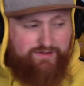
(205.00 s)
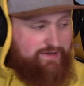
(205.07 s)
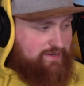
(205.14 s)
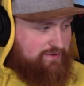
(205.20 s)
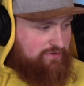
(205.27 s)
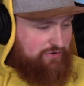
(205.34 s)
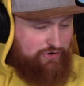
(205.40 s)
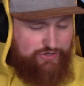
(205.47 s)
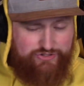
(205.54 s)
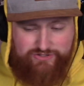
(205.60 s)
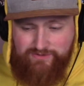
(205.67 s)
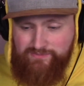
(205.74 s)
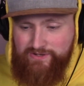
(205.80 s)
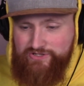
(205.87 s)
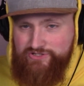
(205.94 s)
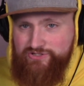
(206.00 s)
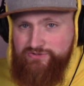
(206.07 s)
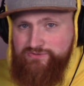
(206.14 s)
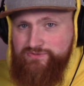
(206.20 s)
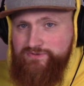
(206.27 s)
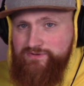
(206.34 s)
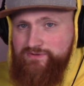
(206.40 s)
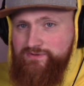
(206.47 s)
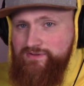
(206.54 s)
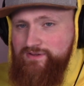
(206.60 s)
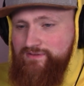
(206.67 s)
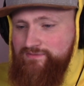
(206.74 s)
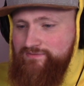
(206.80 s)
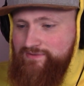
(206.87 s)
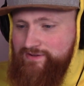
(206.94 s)
like a touch on my shoulder. What
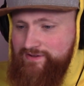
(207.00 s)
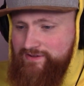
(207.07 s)
the fuck?